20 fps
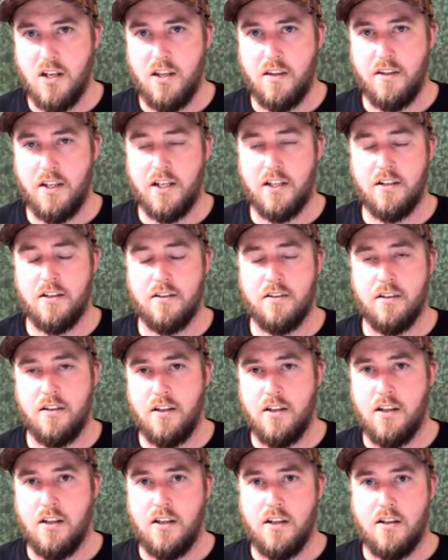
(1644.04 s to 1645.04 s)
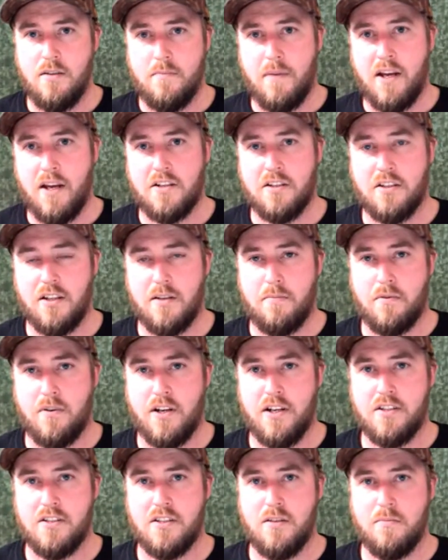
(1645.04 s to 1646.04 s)
then basically
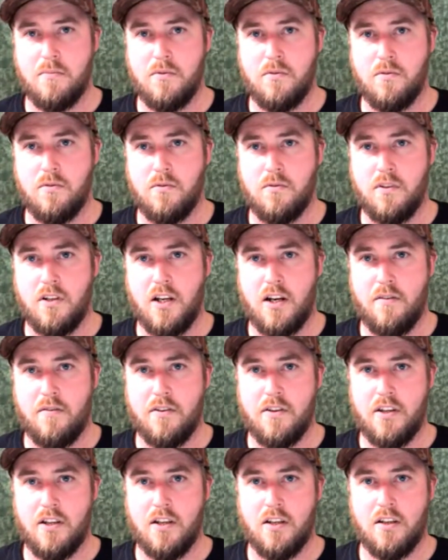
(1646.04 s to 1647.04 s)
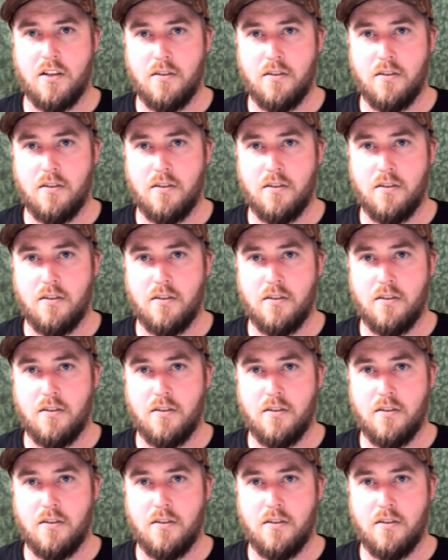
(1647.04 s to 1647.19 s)
pre-assemble everything